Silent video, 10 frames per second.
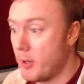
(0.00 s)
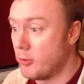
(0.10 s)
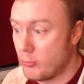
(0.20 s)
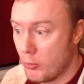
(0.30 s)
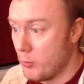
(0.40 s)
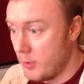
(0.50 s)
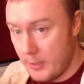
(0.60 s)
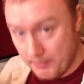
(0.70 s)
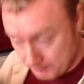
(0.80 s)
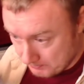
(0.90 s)
and a straw
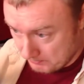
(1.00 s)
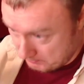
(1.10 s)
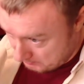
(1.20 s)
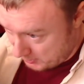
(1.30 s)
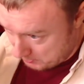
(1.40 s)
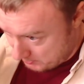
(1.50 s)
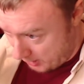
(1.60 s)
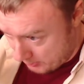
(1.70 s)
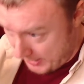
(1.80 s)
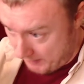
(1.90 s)
and
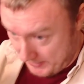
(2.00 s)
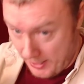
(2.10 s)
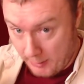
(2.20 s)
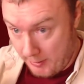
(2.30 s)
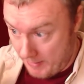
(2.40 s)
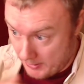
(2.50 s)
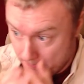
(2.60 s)
I'll carry cutlery around.